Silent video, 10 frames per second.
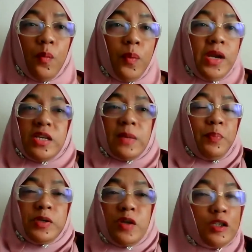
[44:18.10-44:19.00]
we're
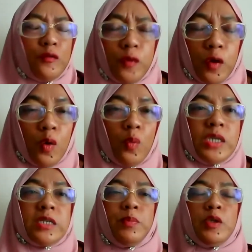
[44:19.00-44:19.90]
supposed not to follow.
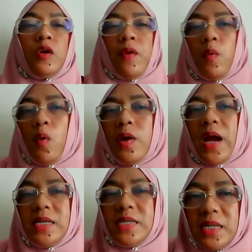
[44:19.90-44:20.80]
We're supposed to have our own
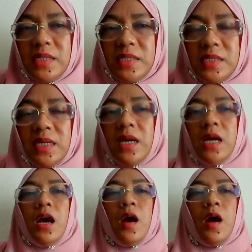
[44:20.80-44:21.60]
identity,